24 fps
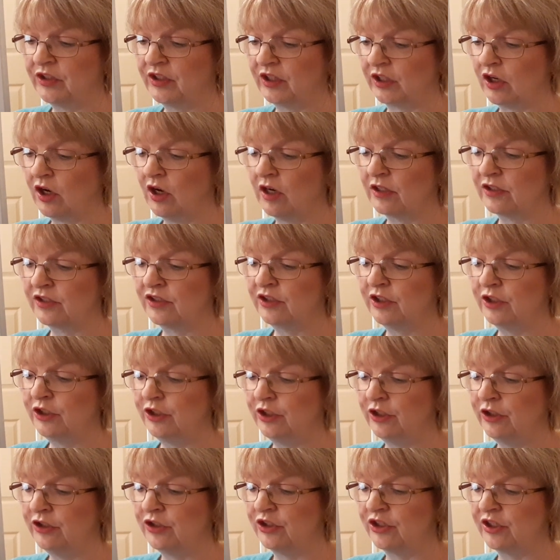the
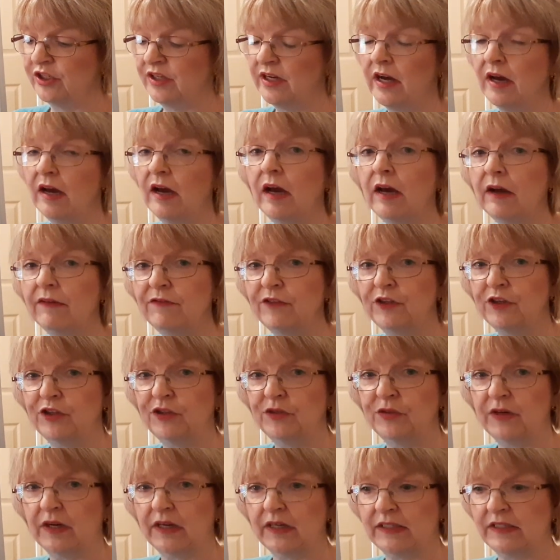Constitution of the
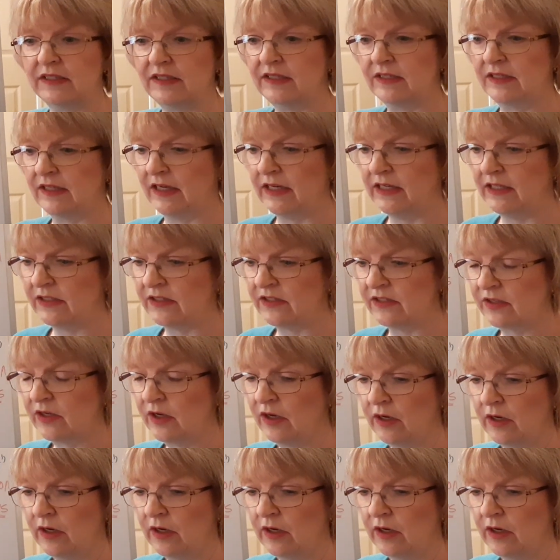United States.